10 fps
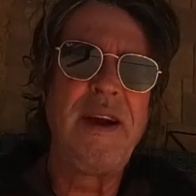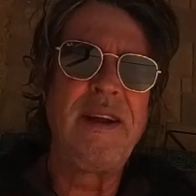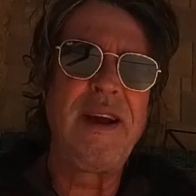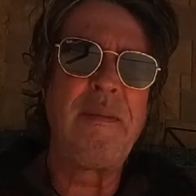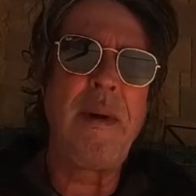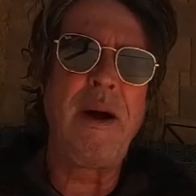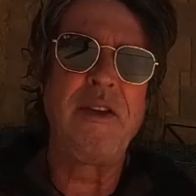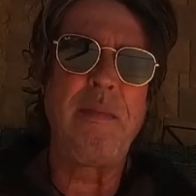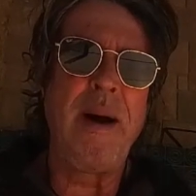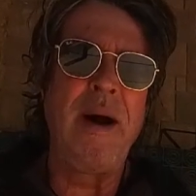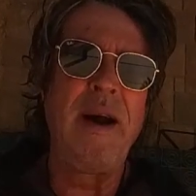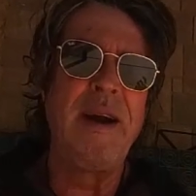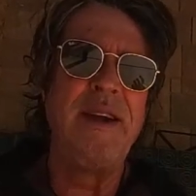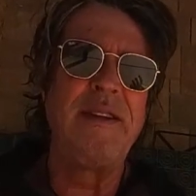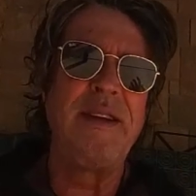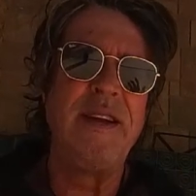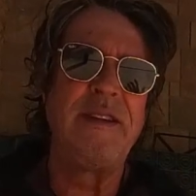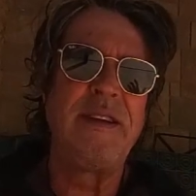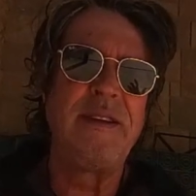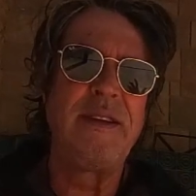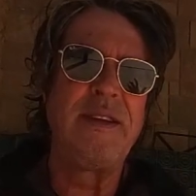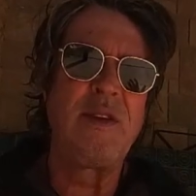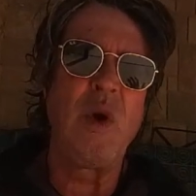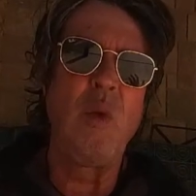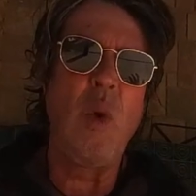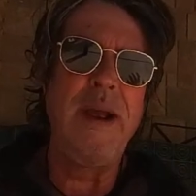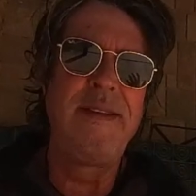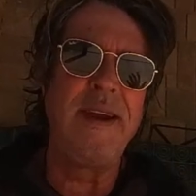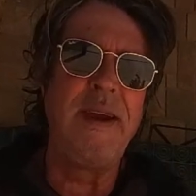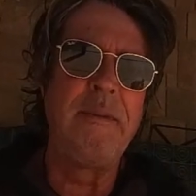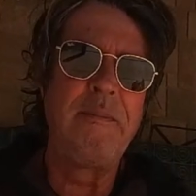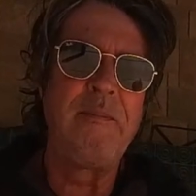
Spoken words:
It's like a Mars bar. It's quite weighty.